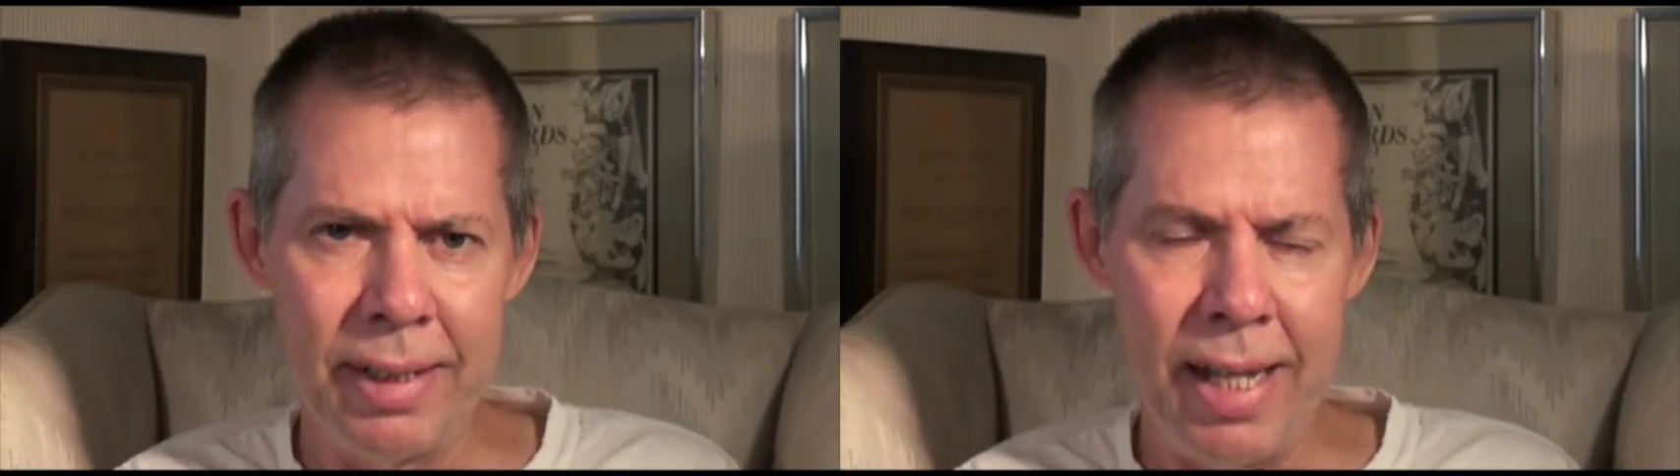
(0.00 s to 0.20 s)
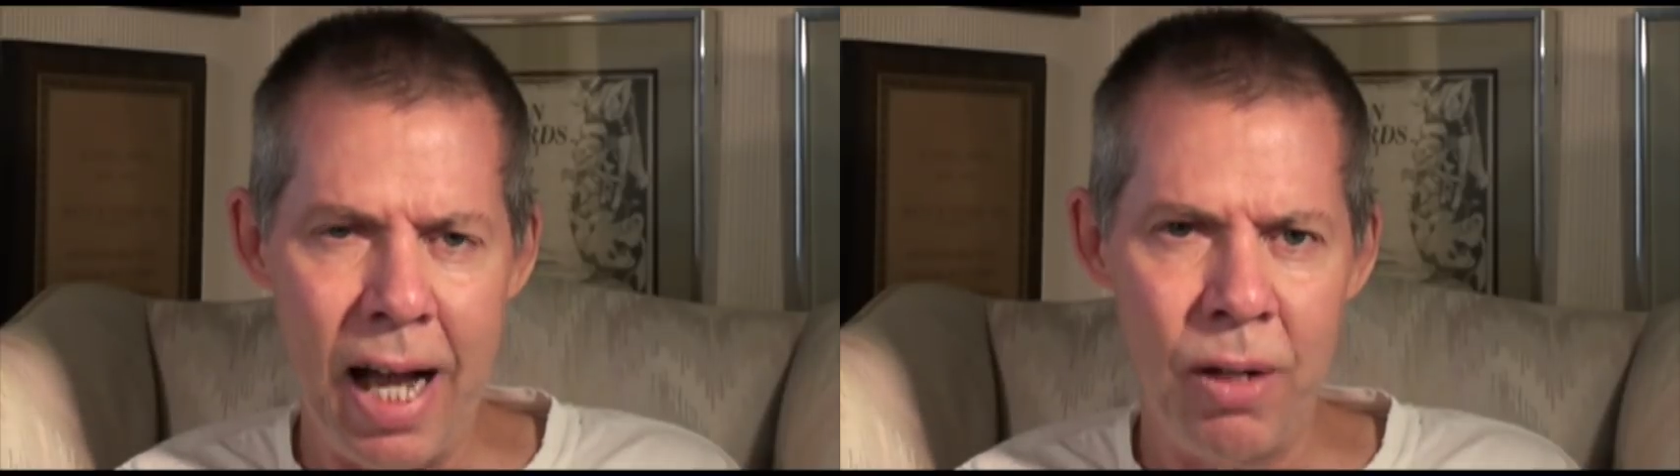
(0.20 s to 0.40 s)

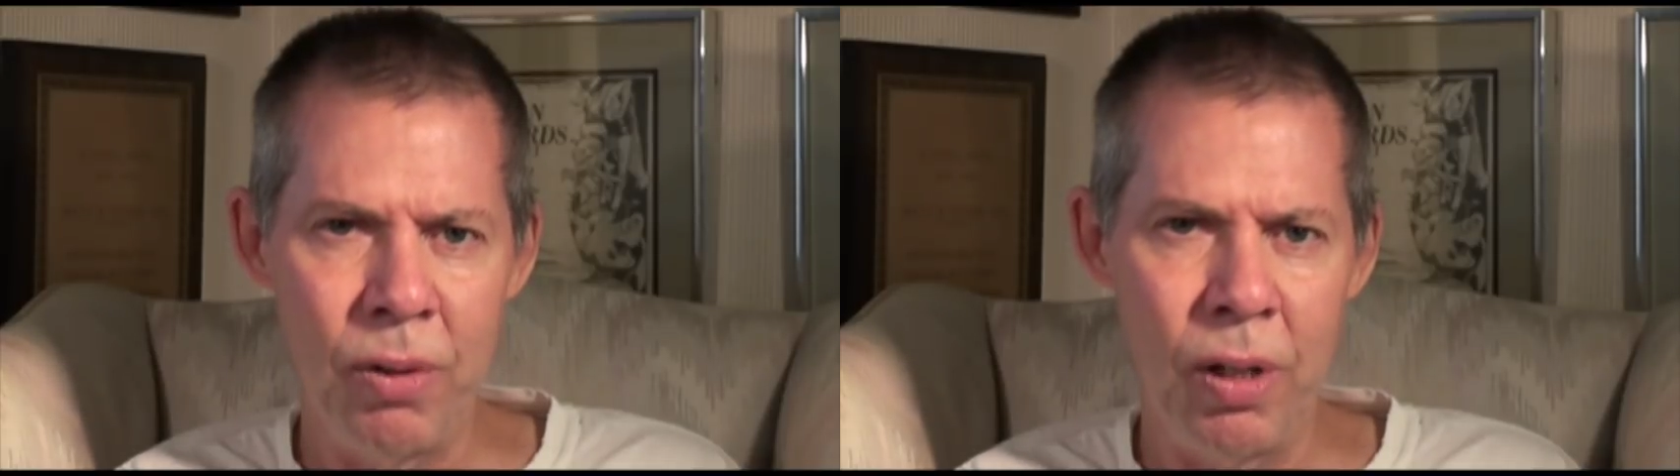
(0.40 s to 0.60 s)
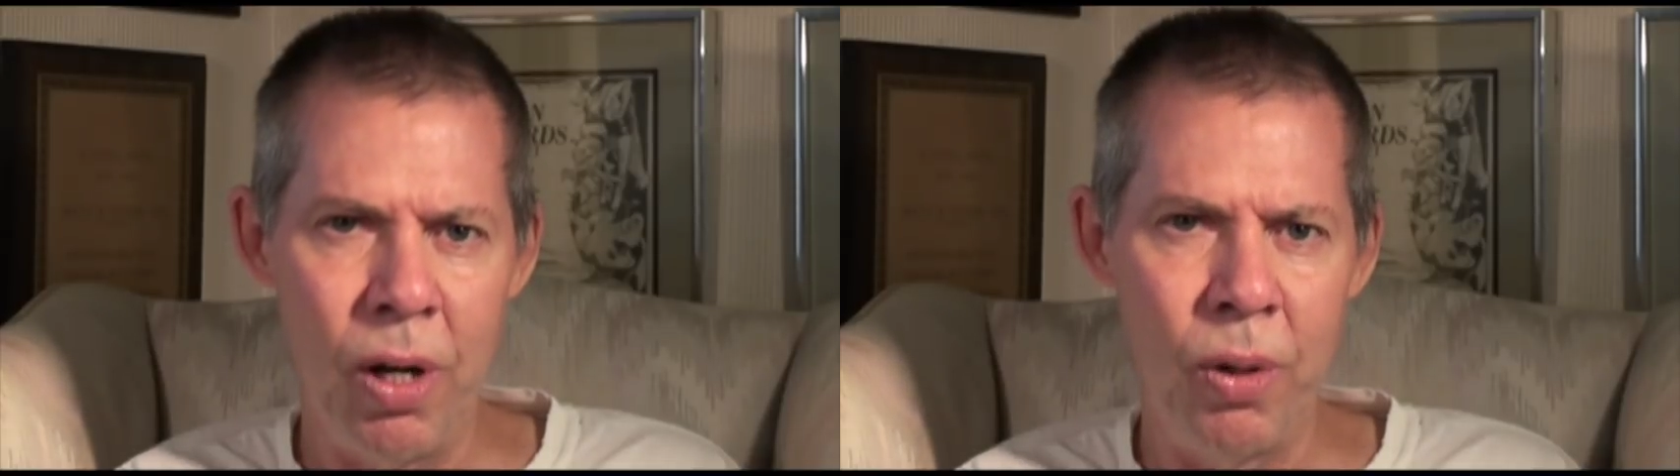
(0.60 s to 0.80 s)

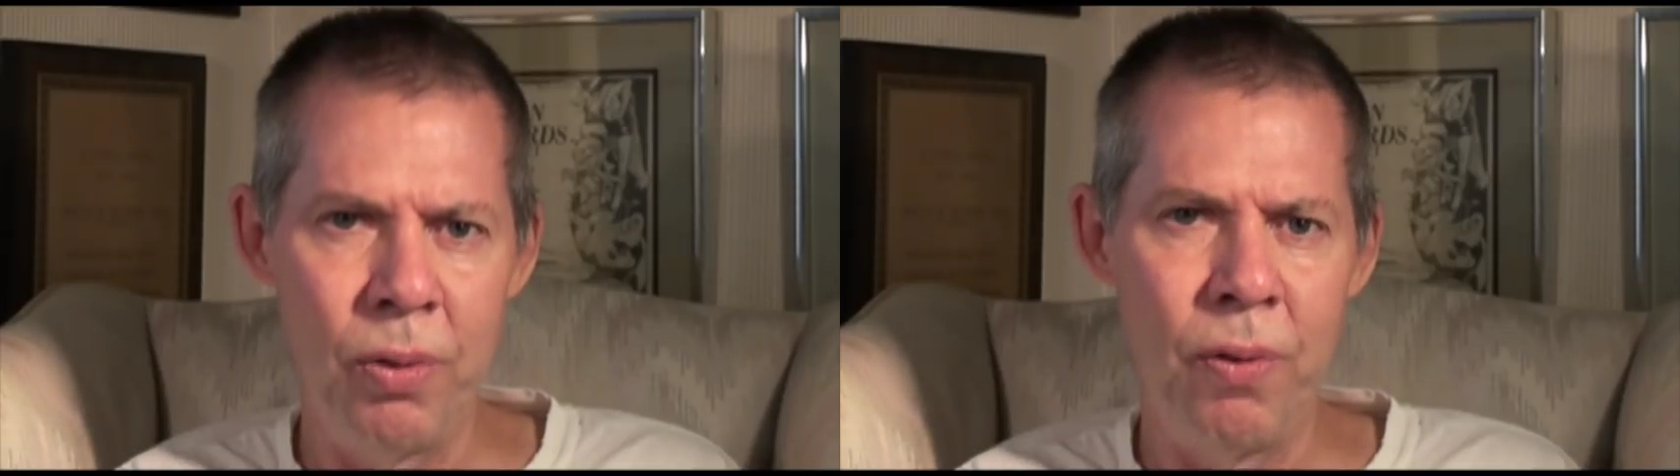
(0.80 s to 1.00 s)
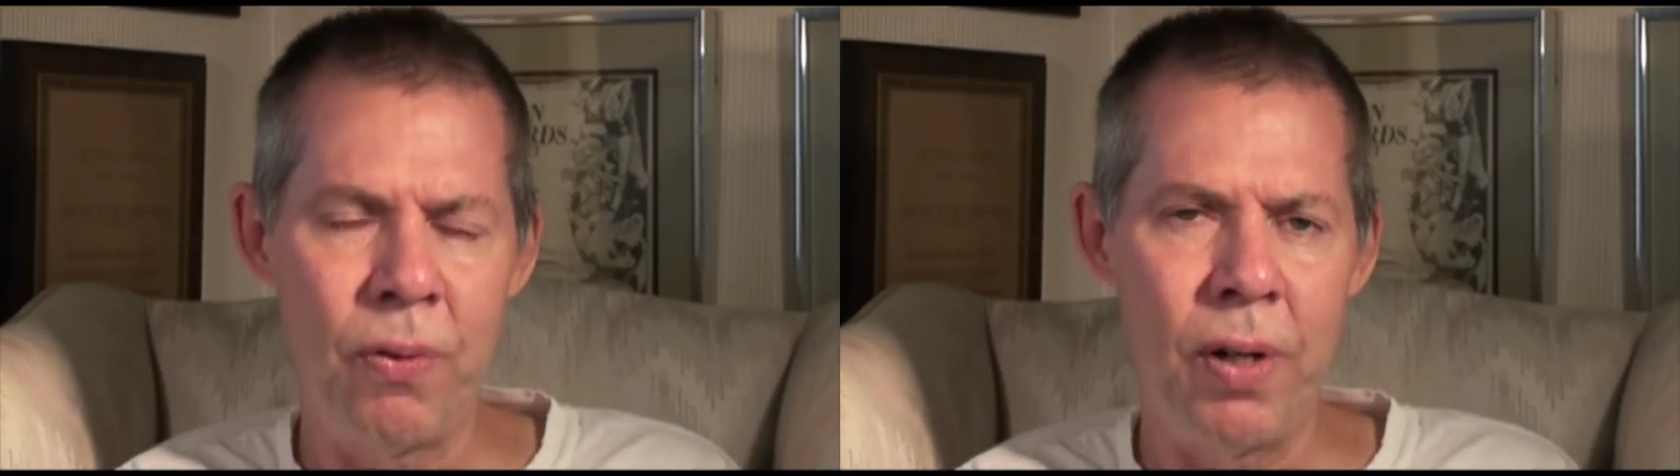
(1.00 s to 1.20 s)

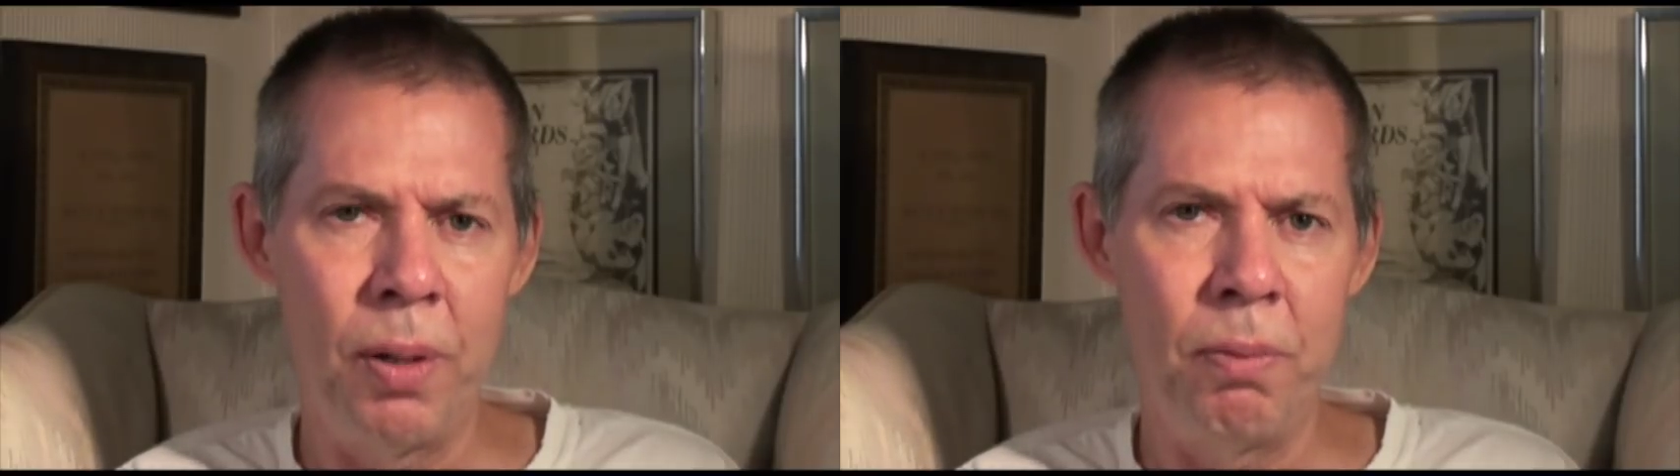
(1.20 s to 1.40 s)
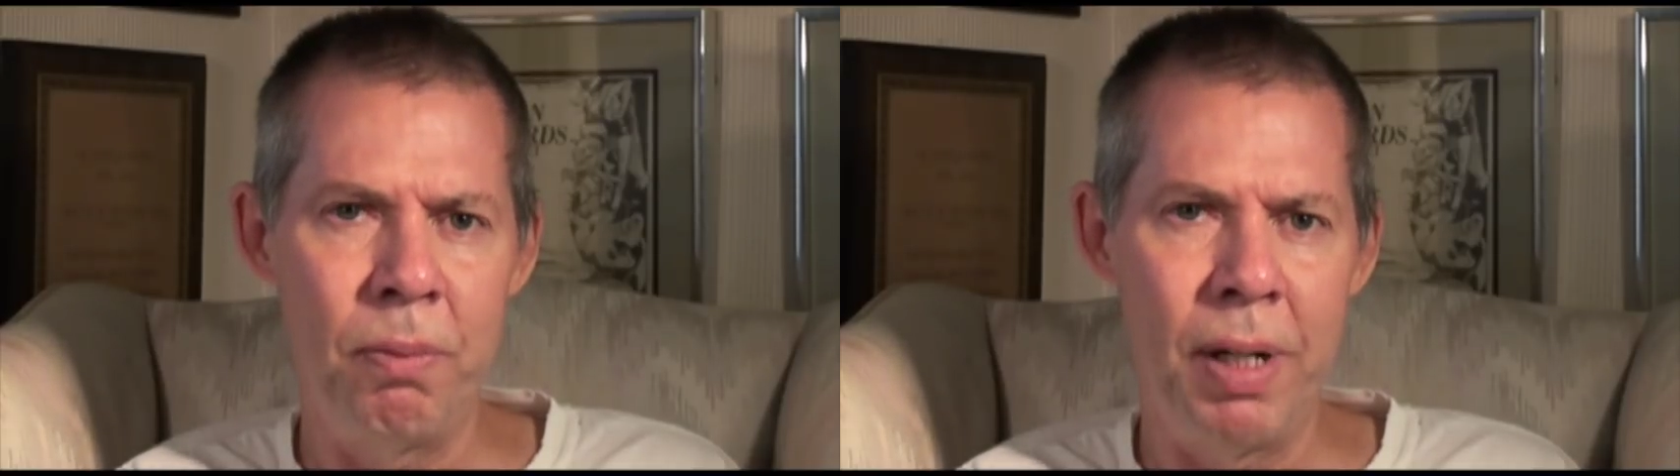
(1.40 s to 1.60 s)
download
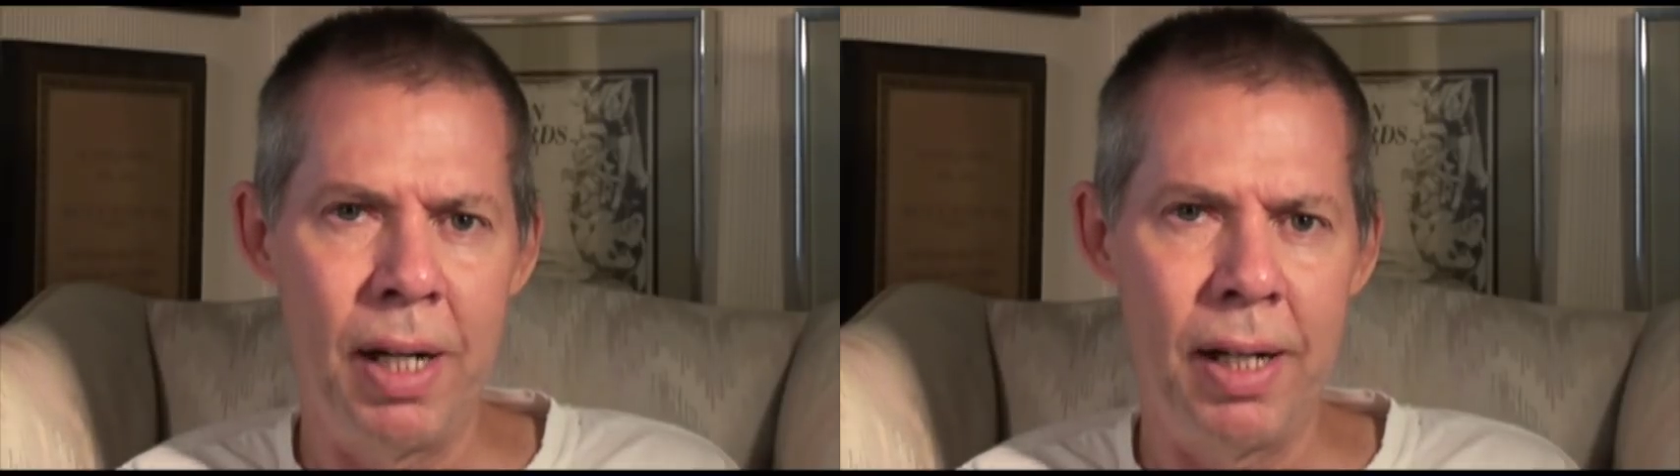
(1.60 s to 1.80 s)
from